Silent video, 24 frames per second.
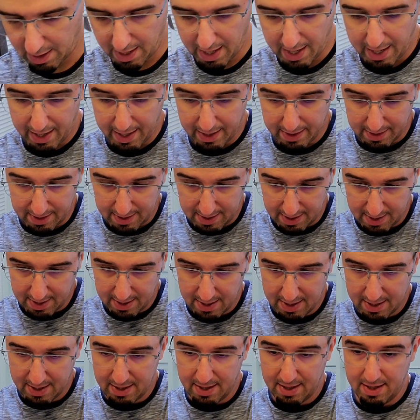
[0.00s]
And
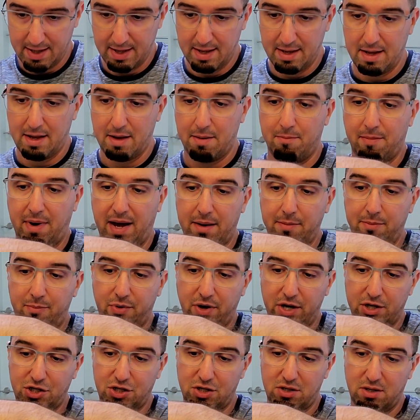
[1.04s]
my
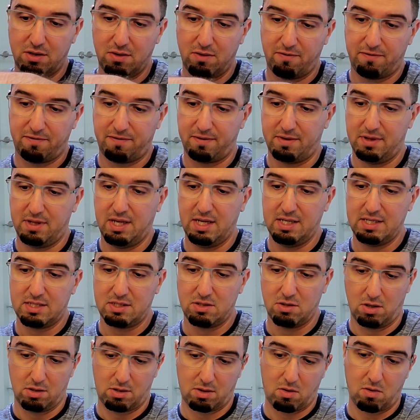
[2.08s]
impression of this
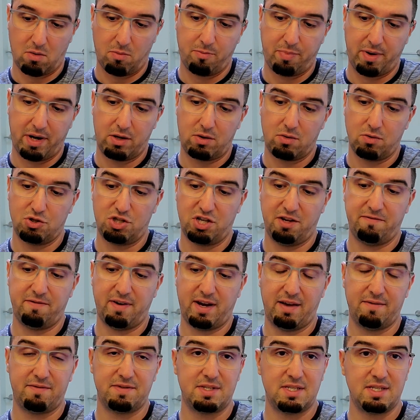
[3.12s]
knot compared to
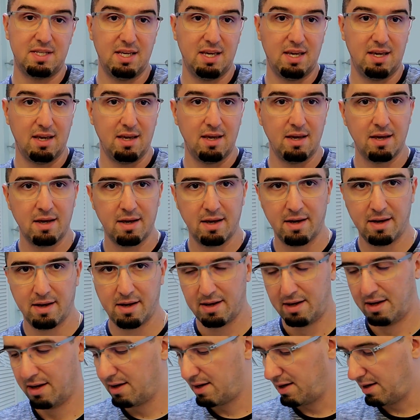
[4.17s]
G5C,
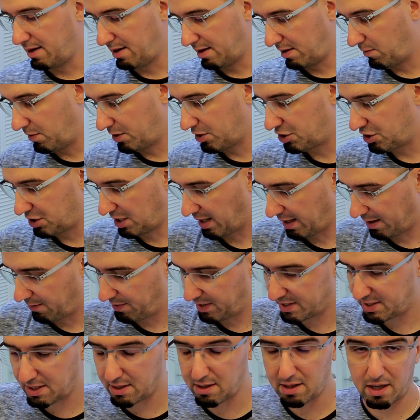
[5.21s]
which I
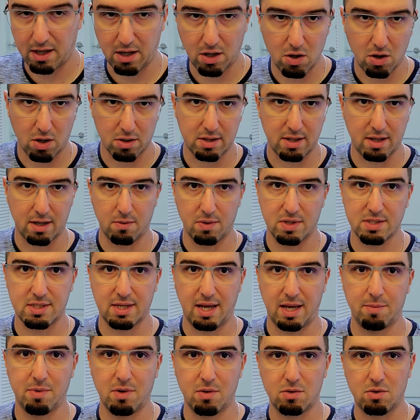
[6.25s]
recently got and I was
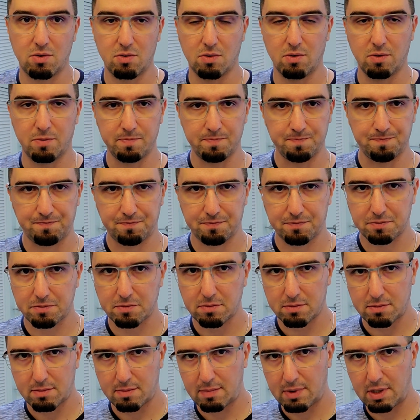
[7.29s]
able
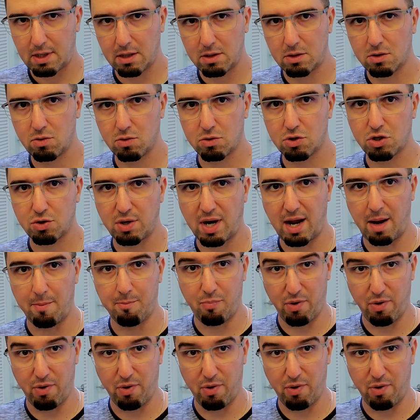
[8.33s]
to try a